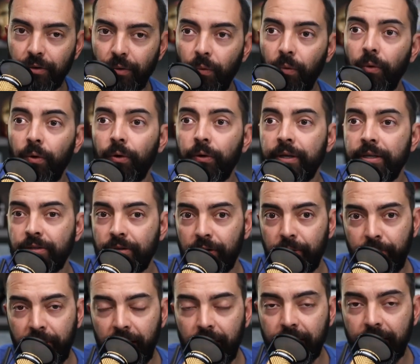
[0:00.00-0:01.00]
or he's on a
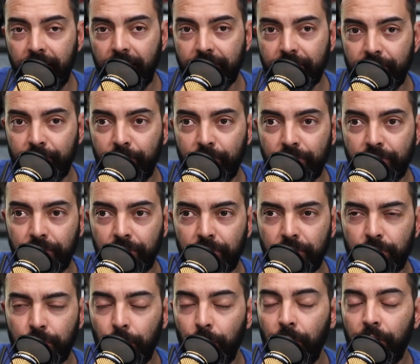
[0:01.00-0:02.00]
podcast and a person
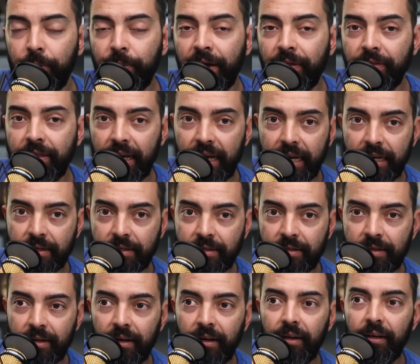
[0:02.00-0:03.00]
goes, well, what about this?